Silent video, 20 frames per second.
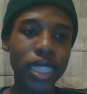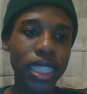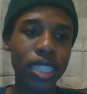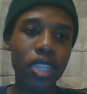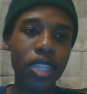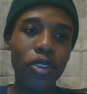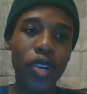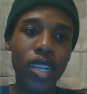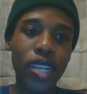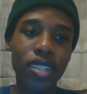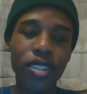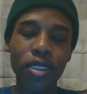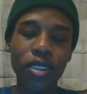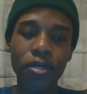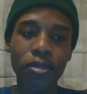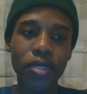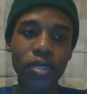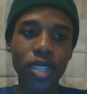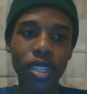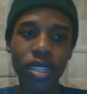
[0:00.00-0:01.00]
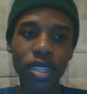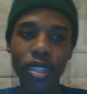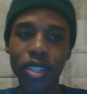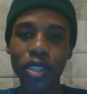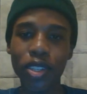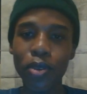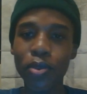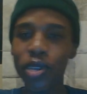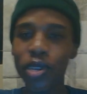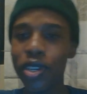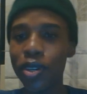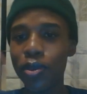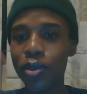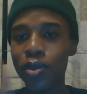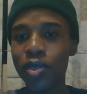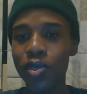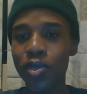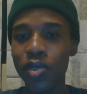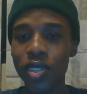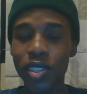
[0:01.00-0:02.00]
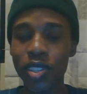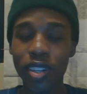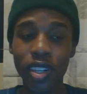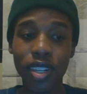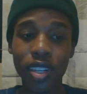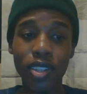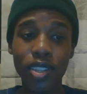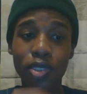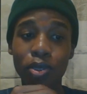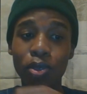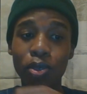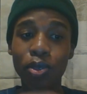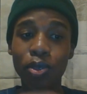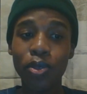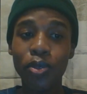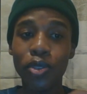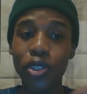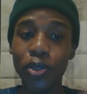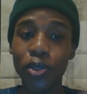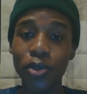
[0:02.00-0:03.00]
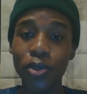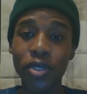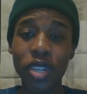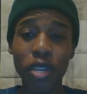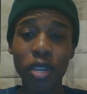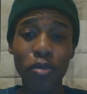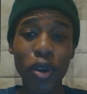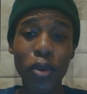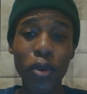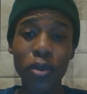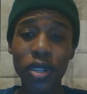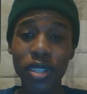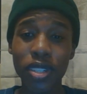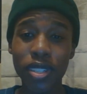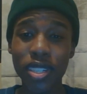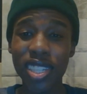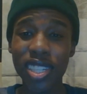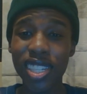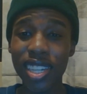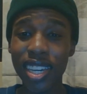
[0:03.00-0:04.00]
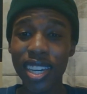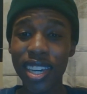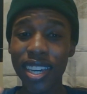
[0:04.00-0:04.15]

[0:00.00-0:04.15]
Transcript: the rest of the Tokyos were starting to choose their opponents